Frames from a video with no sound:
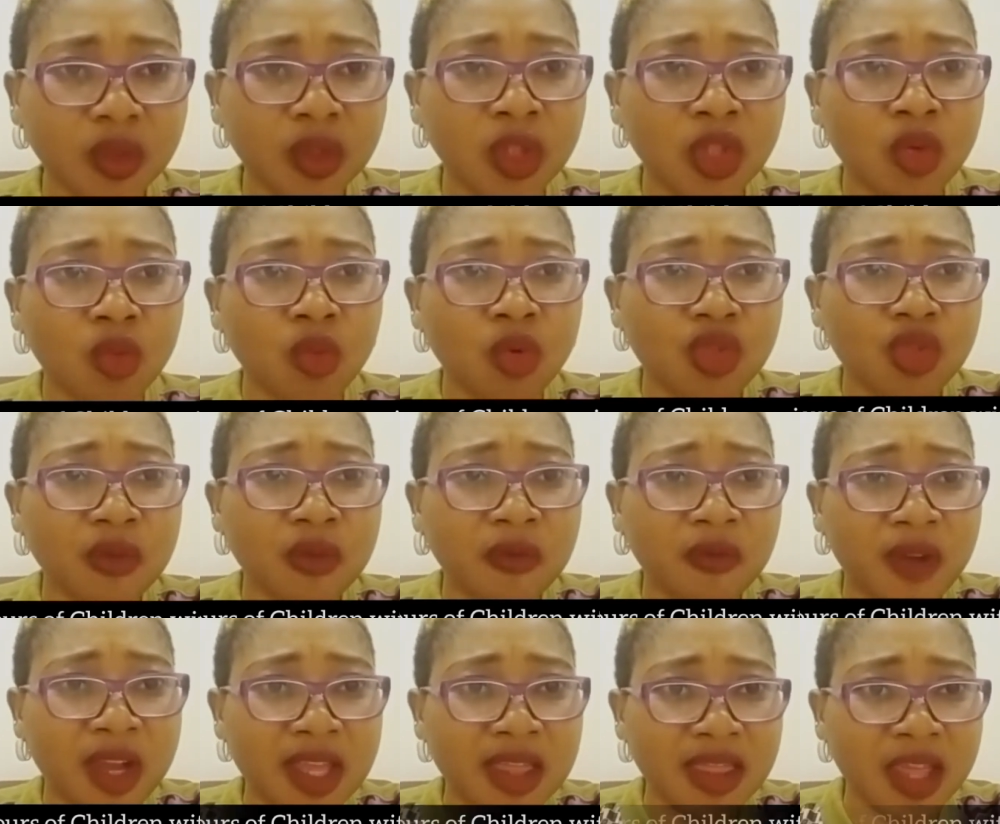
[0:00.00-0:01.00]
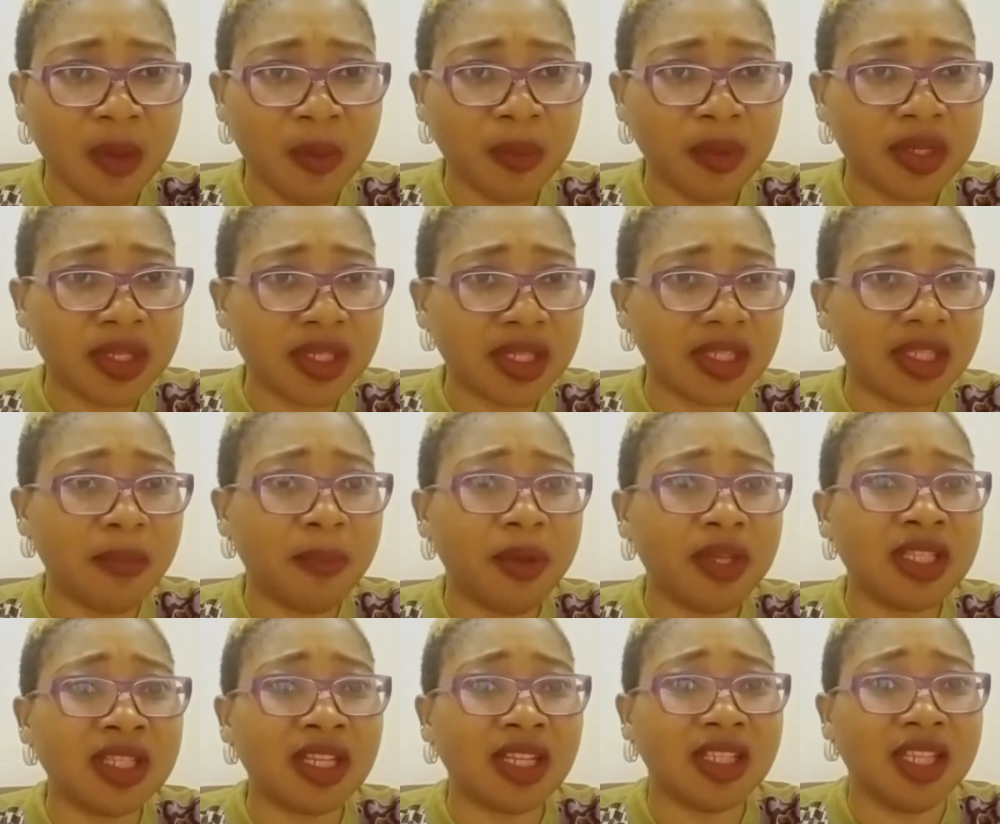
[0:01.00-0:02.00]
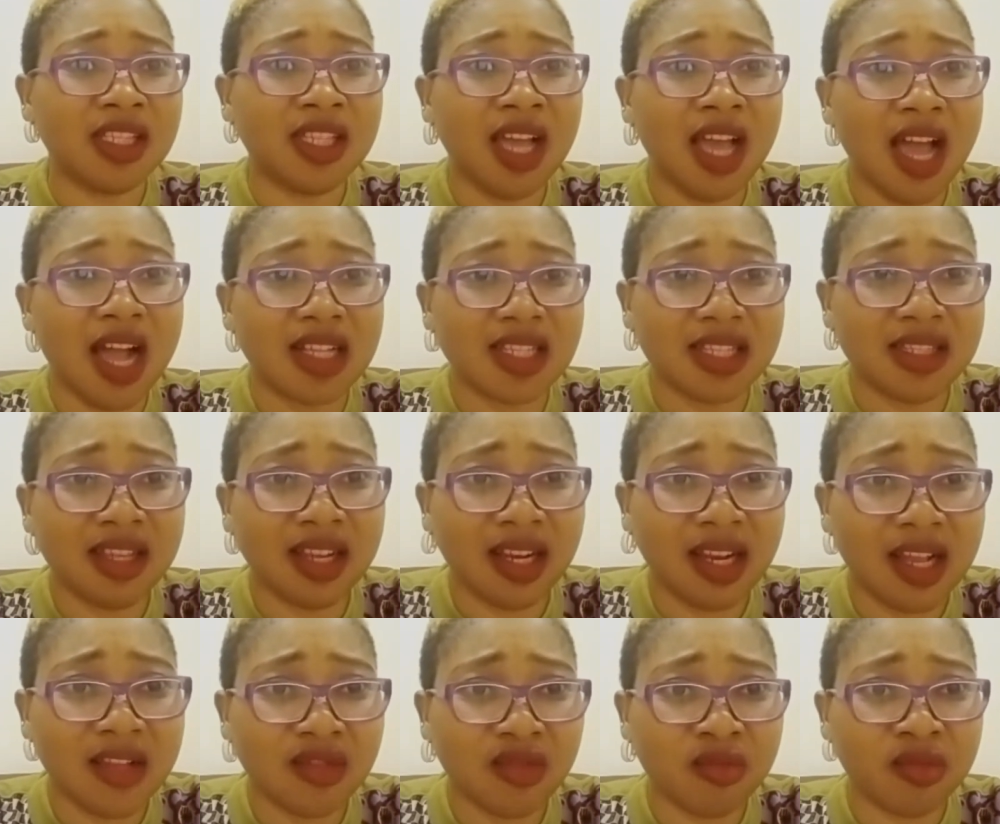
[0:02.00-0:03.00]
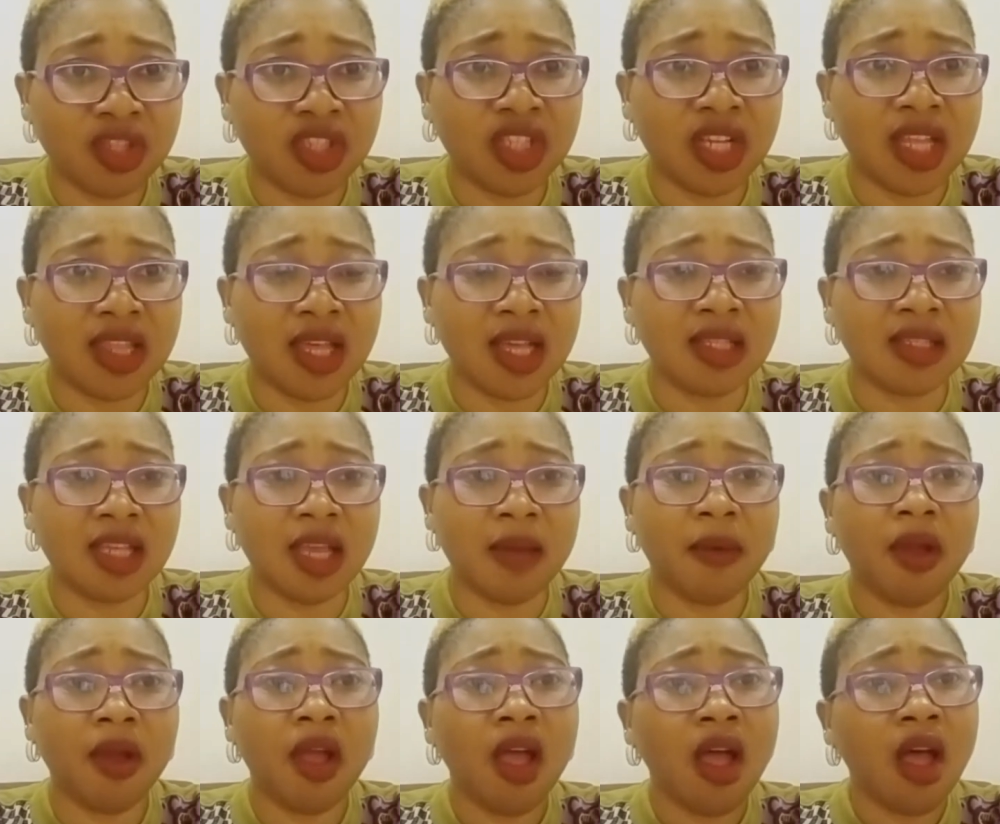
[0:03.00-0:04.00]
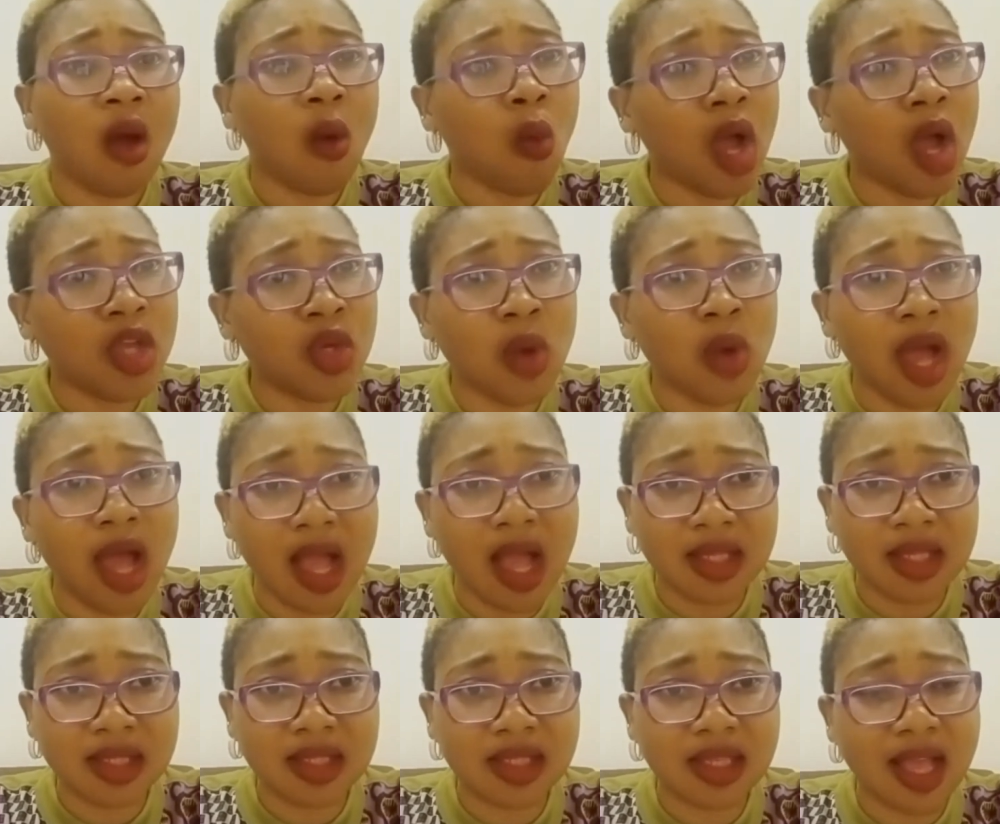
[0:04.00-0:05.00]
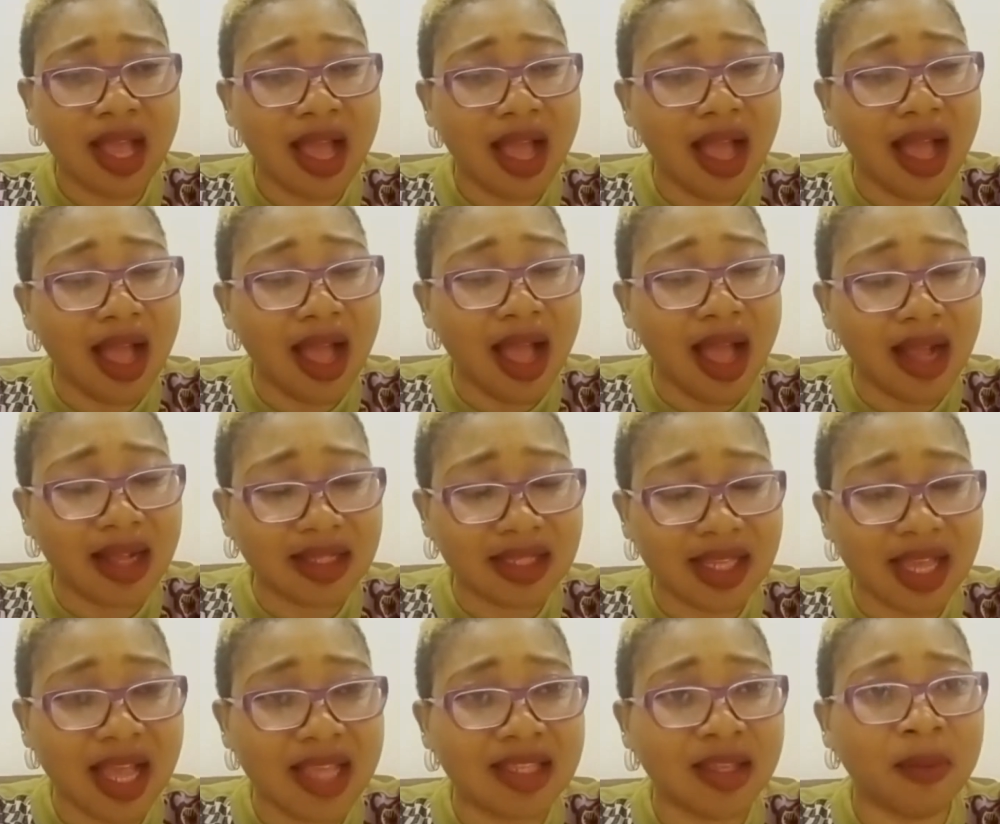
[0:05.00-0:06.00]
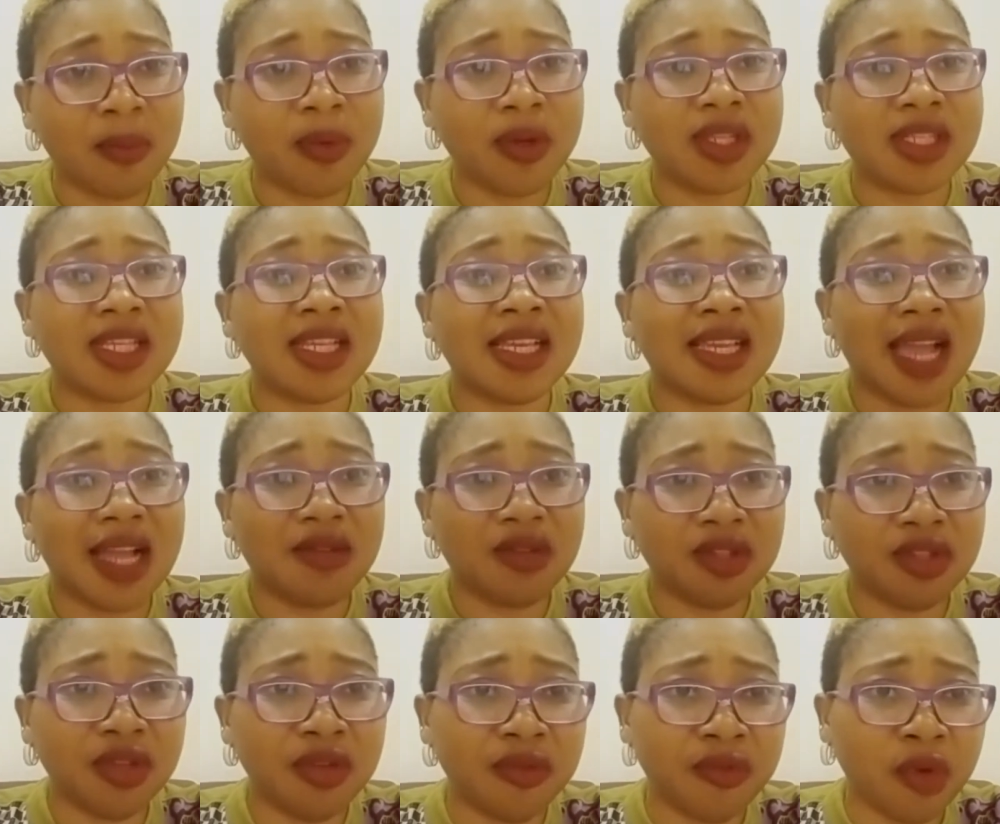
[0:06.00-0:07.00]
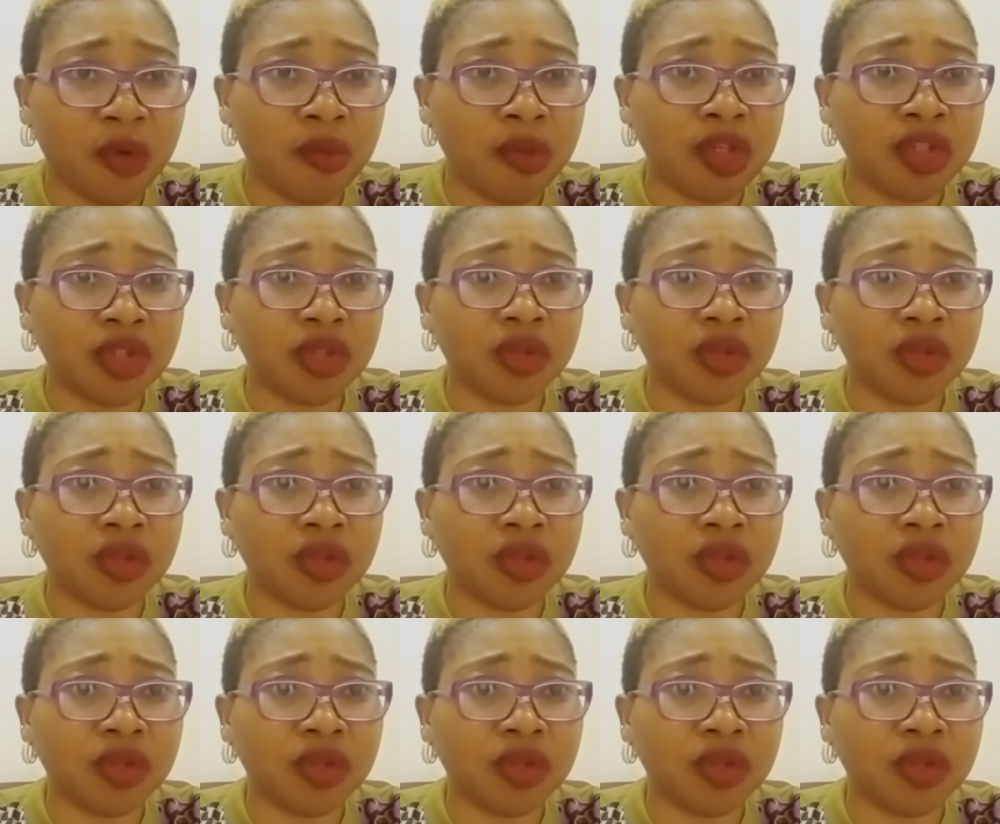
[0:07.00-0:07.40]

Once you find that person, the person can either act as a classroom teacher at that time while you act as a person gathering the information,